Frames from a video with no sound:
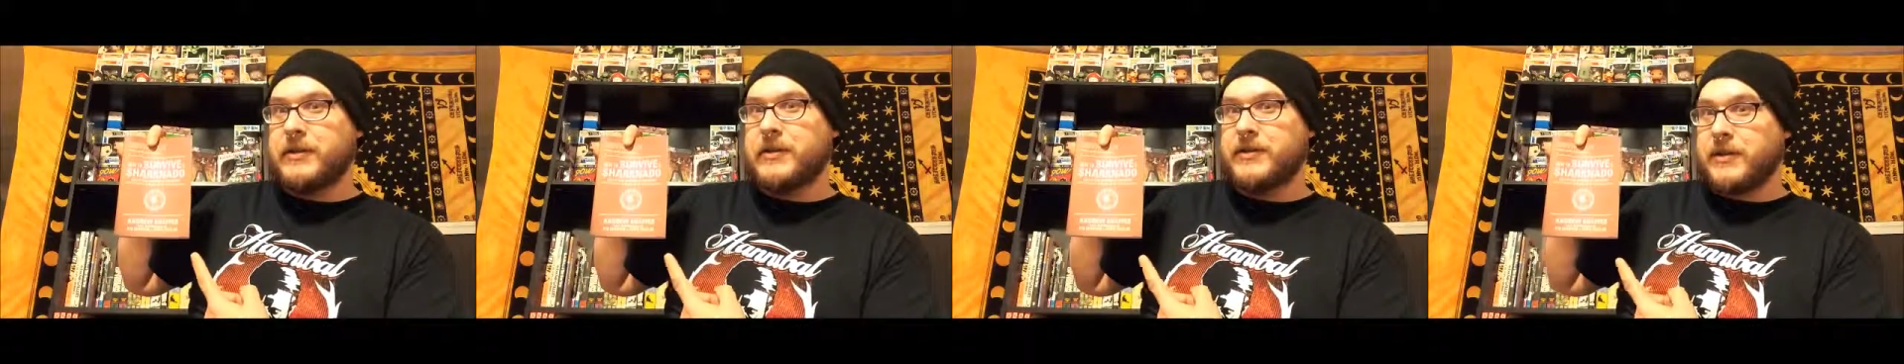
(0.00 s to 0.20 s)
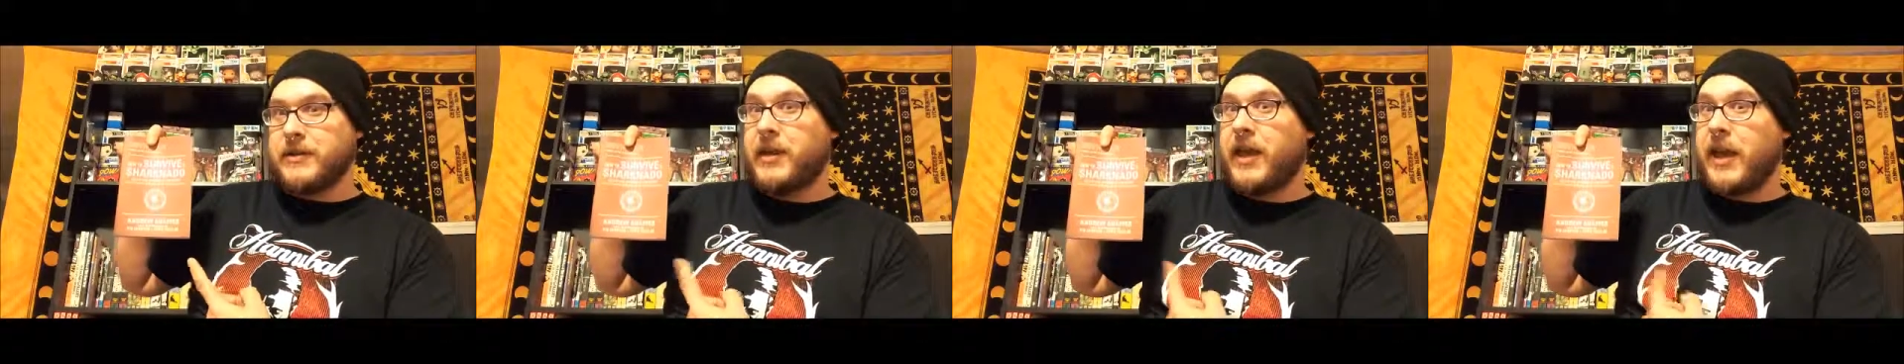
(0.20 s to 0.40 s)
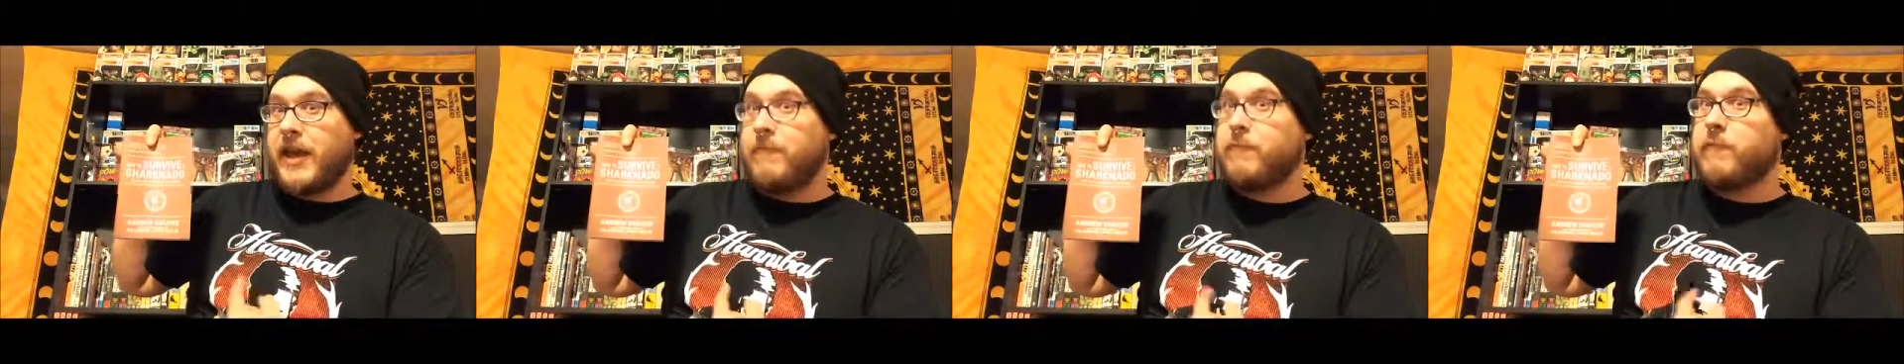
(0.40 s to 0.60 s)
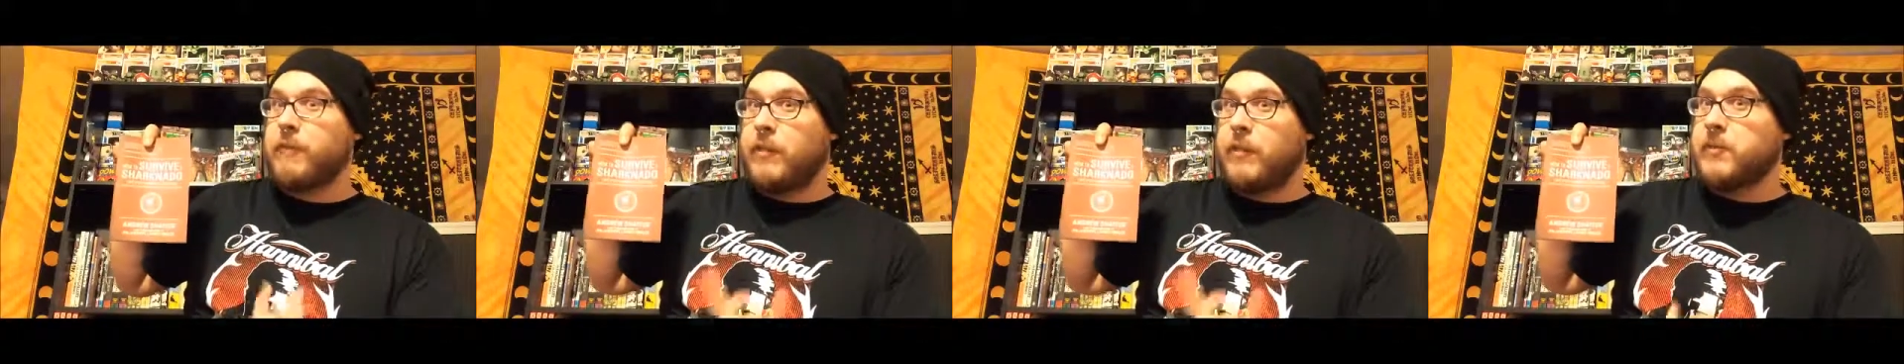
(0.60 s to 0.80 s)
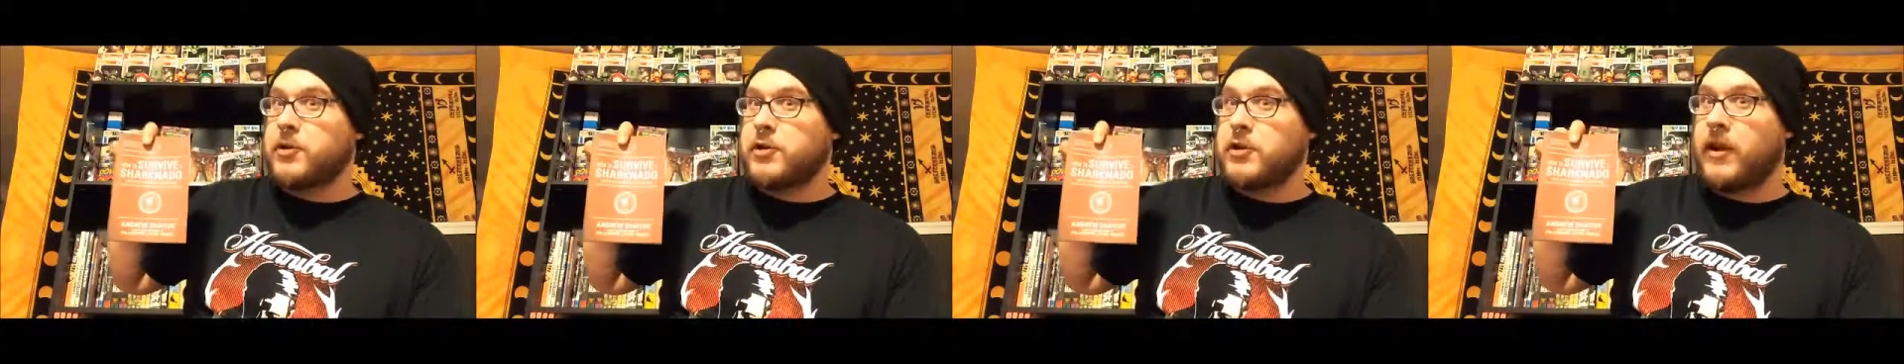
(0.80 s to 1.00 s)
because it came
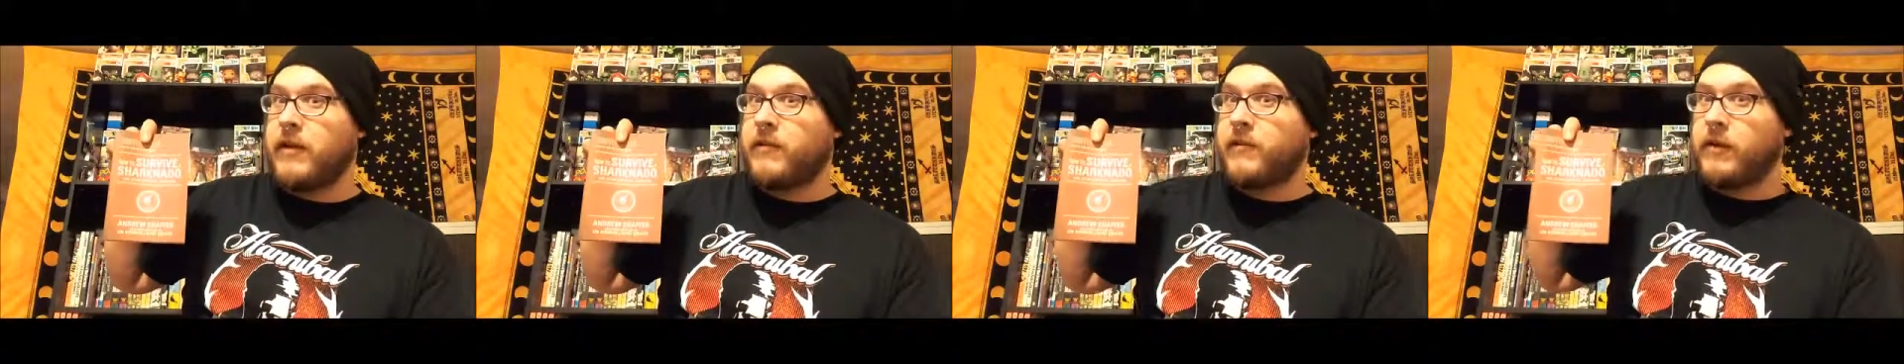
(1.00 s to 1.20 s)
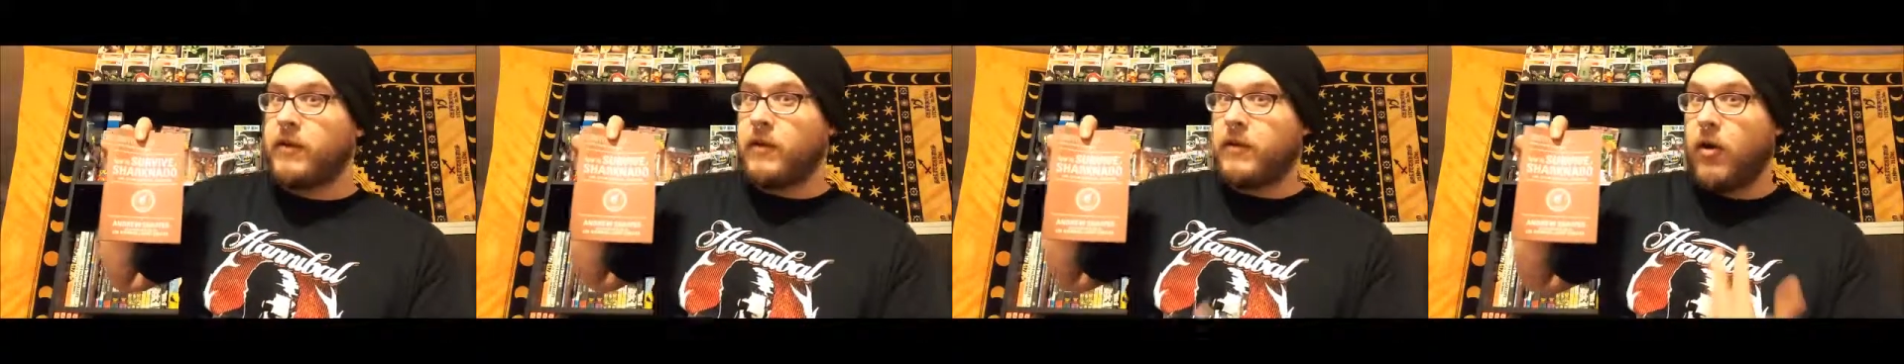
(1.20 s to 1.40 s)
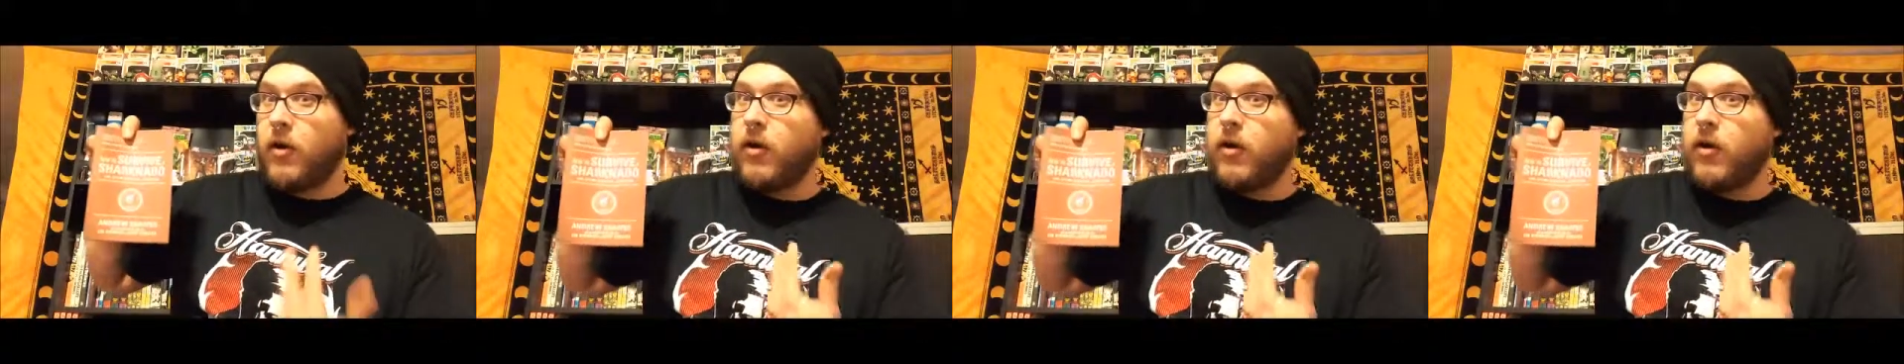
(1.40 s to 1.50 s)
from a Schaefer,